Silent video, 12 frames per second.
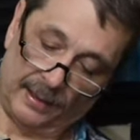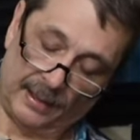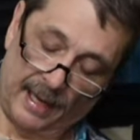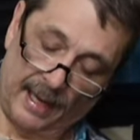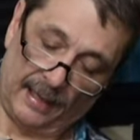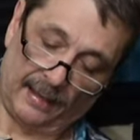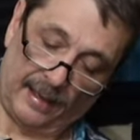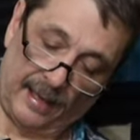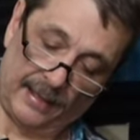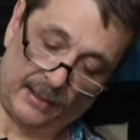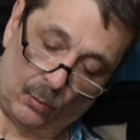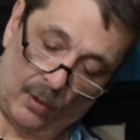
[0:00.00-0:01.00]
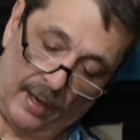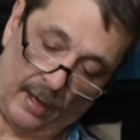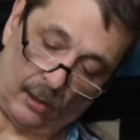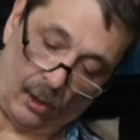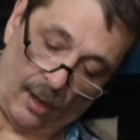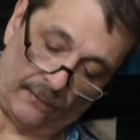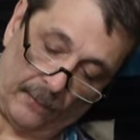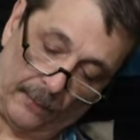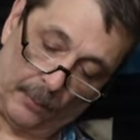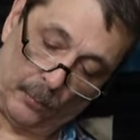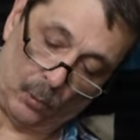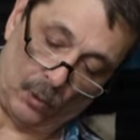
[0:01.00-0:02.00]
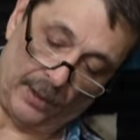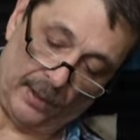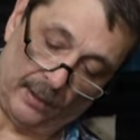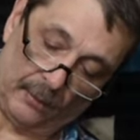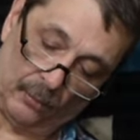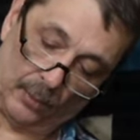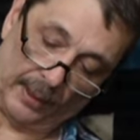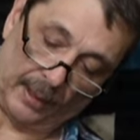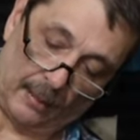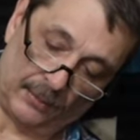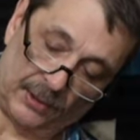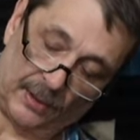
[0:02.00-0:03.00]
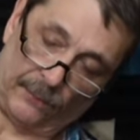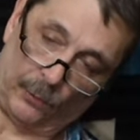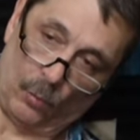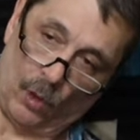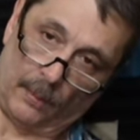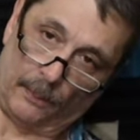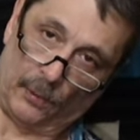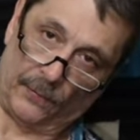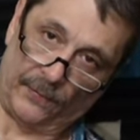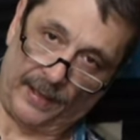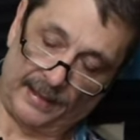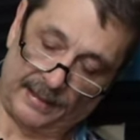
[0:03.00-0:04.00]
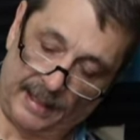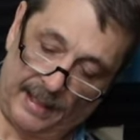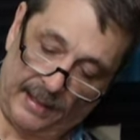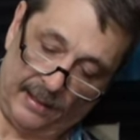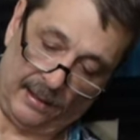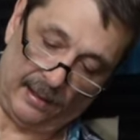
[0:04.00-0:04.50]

it kind of takes away a lot from the board when it comes to if you want to put things in